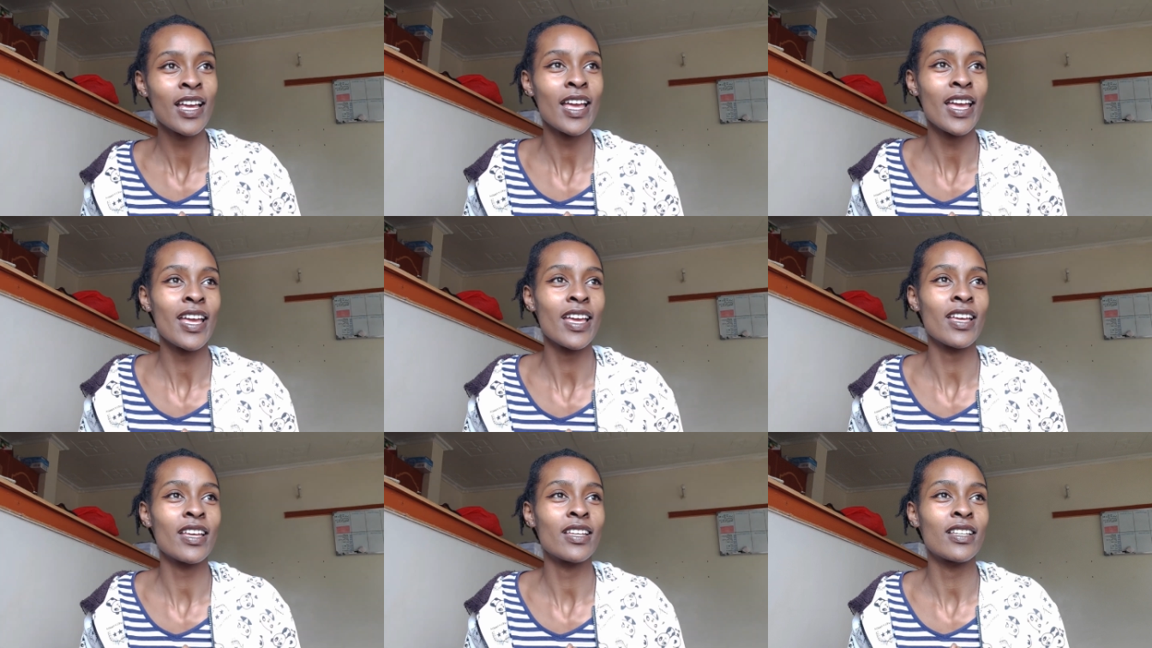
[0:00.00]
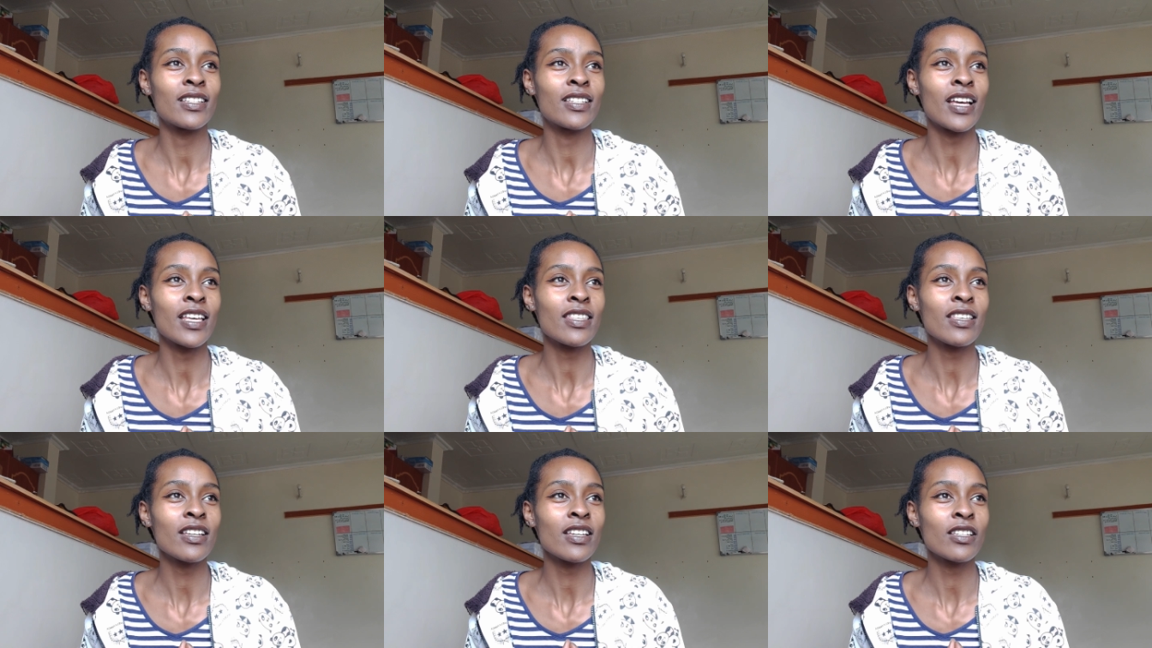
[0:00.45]
and
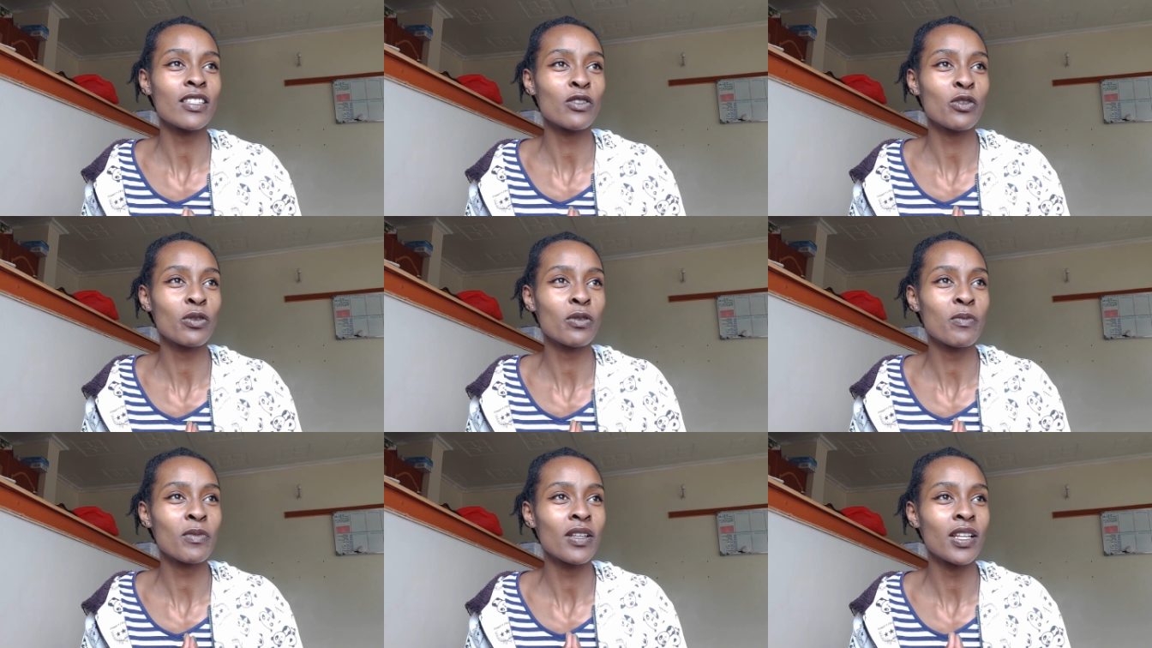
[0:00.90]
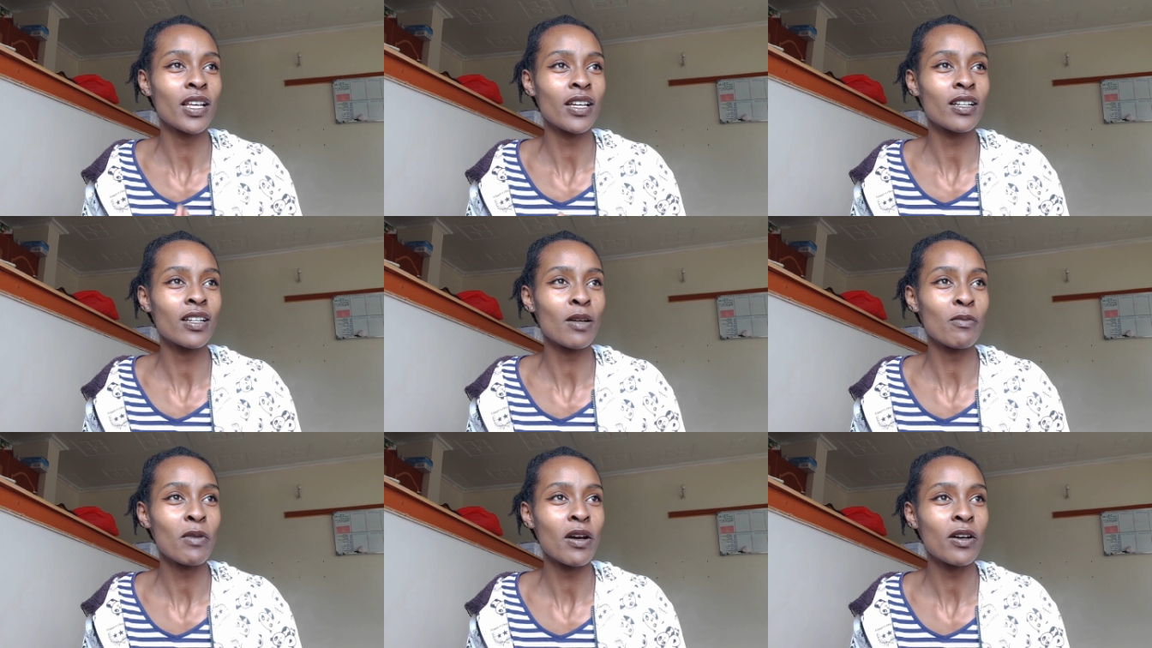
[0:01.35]
I think it took me
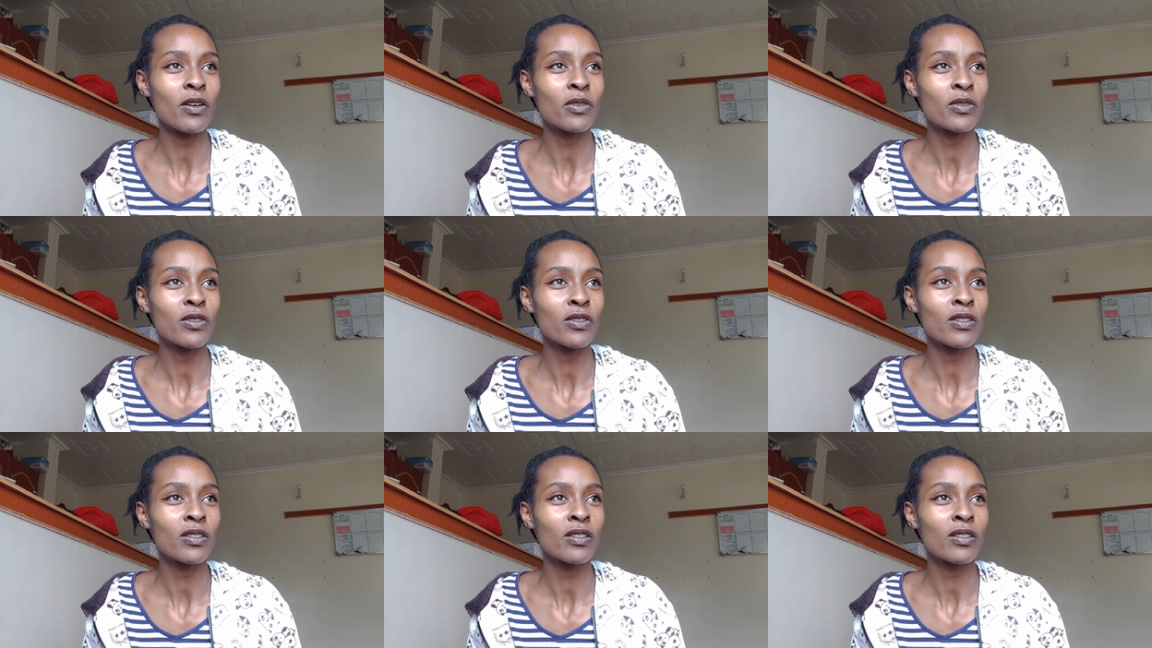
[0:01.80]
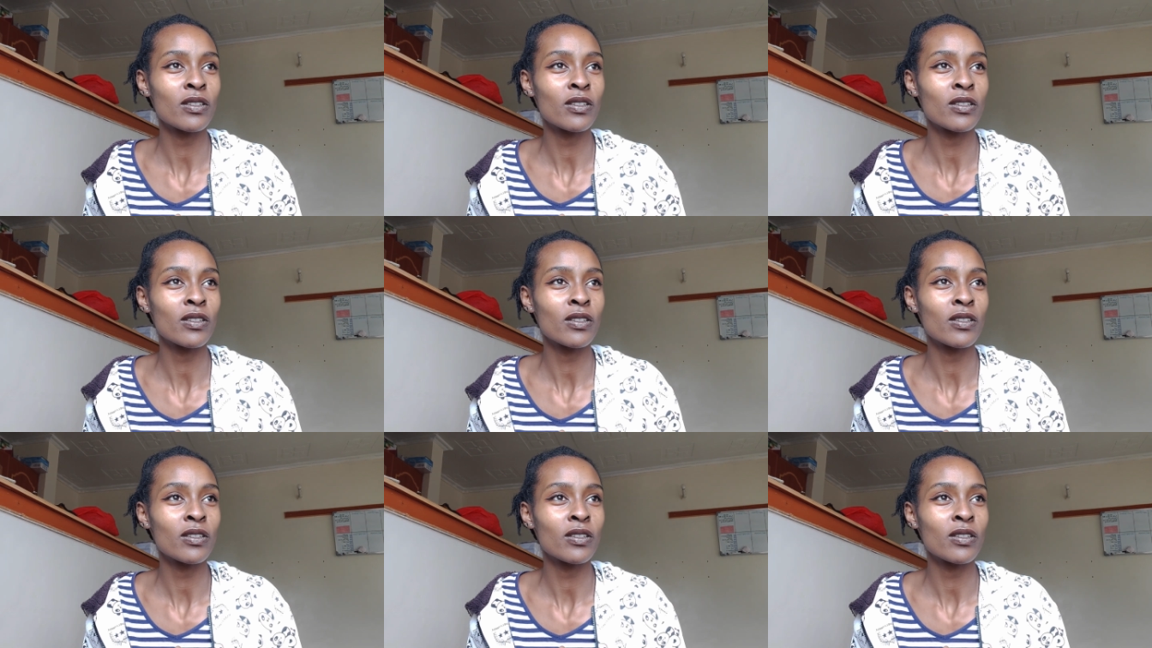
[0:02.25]
like about